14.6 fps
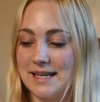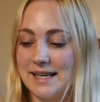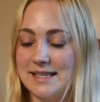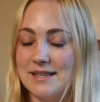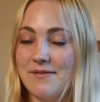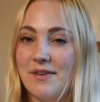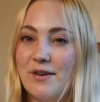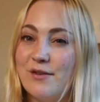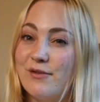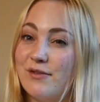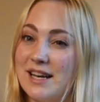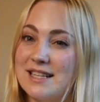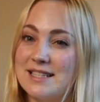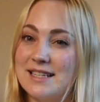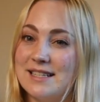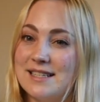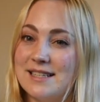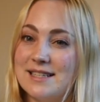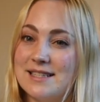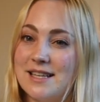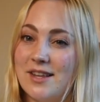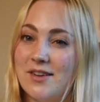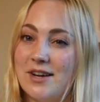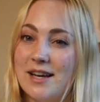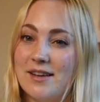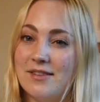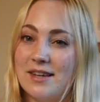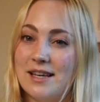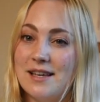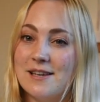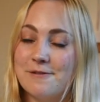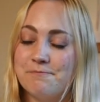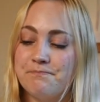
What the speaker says: It's a very fascinating distillery, I think.